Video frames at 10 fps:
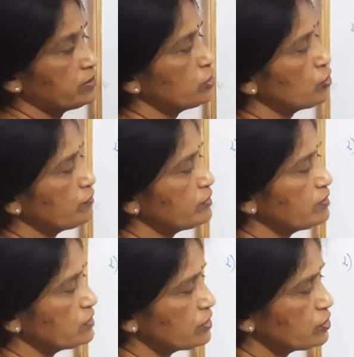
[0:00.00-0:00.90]
Center of
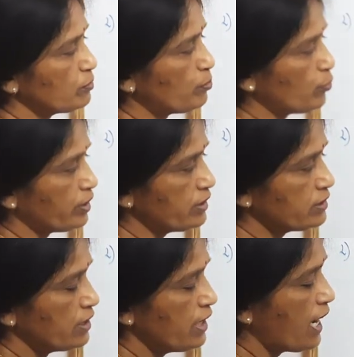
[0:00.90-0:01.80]
curvature is a
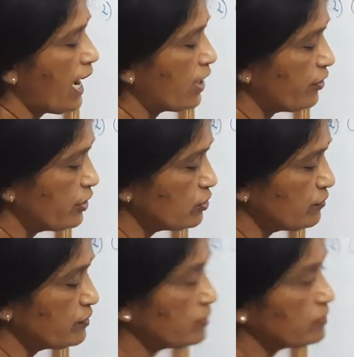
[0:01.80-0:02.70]
point and radius
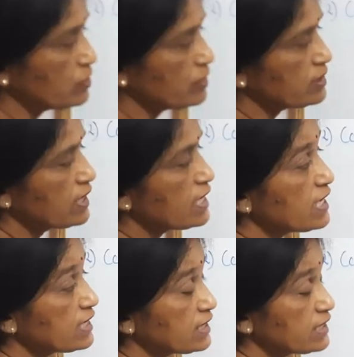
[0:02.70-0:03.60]
of curvature is a
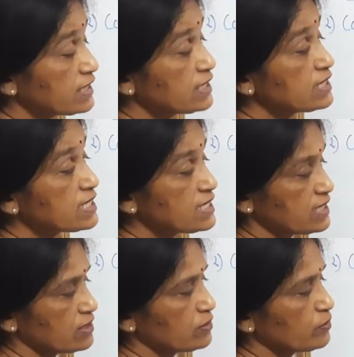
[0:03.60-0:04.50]
length. It is a distance.